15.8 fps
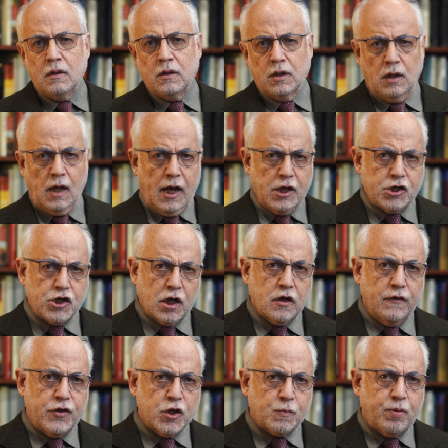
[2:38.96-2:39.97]
The logic
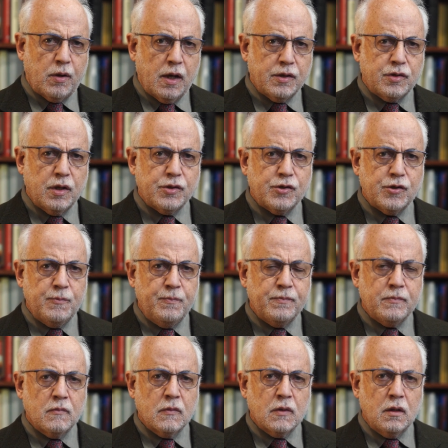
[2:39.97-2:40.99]
of this process
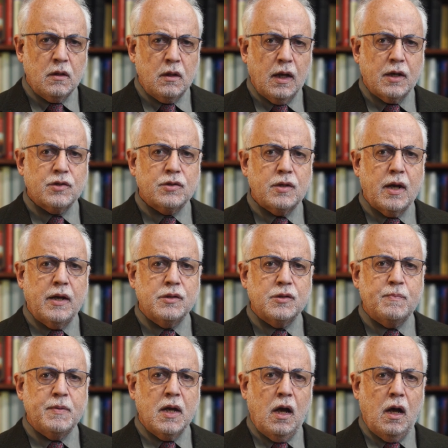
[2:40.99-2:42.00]

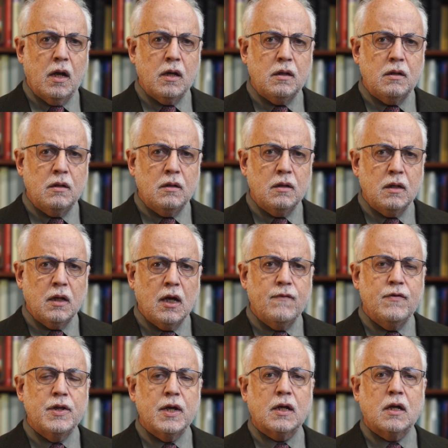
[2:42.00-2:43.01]
extends beyond
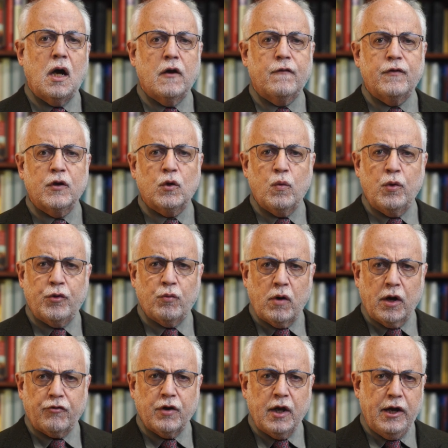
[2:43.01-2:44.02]
even the conflict with
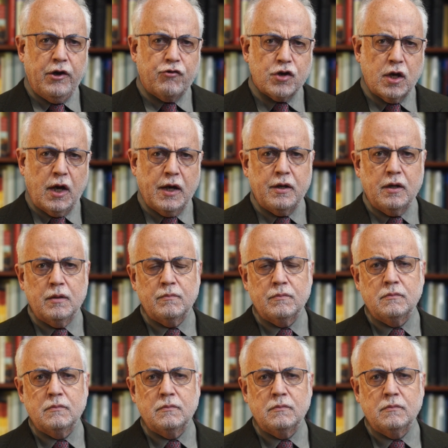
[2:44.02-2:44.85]
Russia and China.